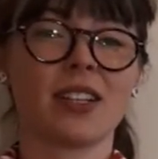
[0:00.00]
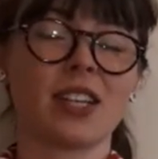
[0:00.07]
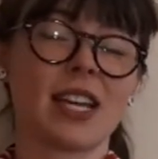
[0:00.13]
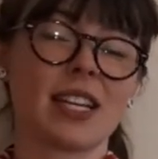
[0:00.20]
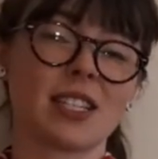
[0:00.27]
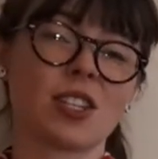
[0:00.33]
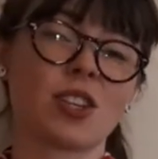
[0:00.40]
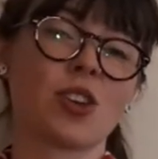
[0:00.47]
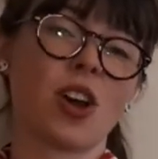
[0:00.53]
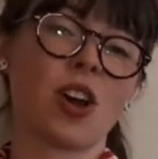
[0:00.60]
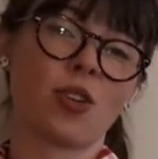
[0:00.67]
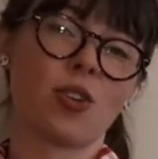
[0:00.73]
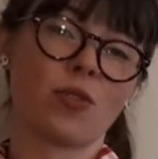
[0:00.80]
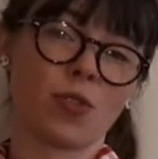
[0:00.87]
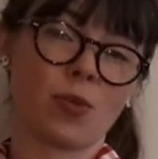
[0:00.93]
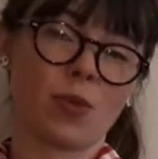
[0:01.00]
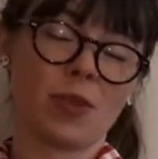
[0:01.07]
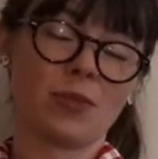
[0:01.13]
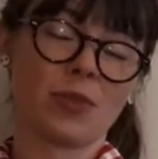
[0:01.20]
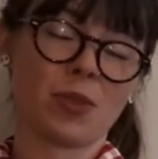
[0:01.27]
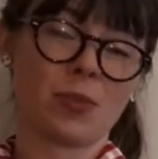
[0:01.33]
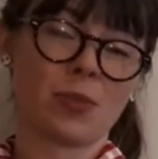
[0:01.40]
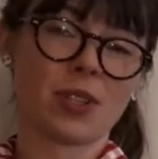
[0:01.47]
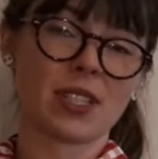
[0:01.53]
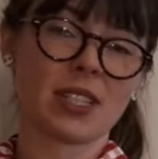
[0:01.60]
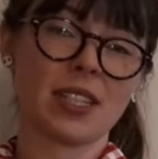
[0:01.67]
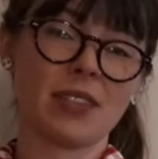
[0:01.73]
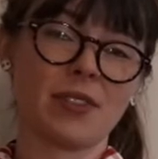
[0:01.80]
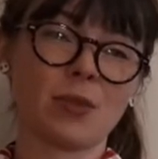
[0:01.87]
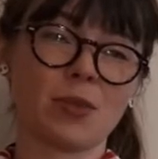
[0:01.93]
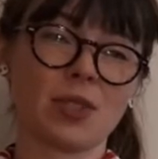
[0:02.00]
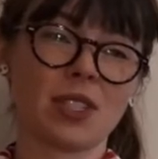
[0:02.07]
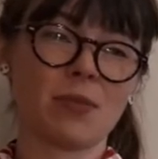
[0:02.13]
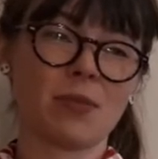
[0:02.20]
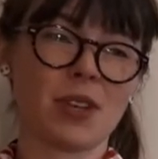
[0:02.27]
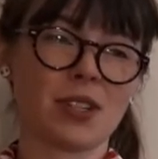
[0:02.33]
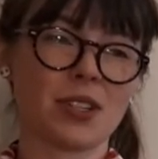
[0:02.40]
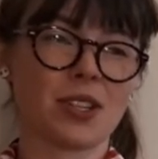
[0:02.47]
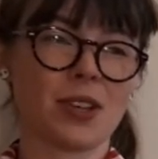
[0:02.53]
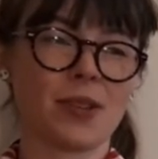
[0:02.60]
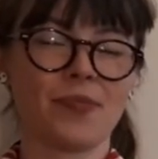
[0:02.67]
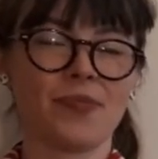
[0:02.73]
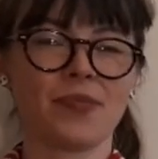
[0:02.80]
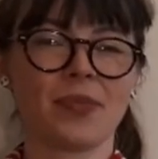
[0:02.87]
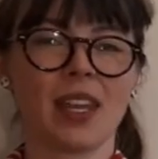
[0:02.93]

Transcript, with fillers: as to not overwhelm the person living with dementia.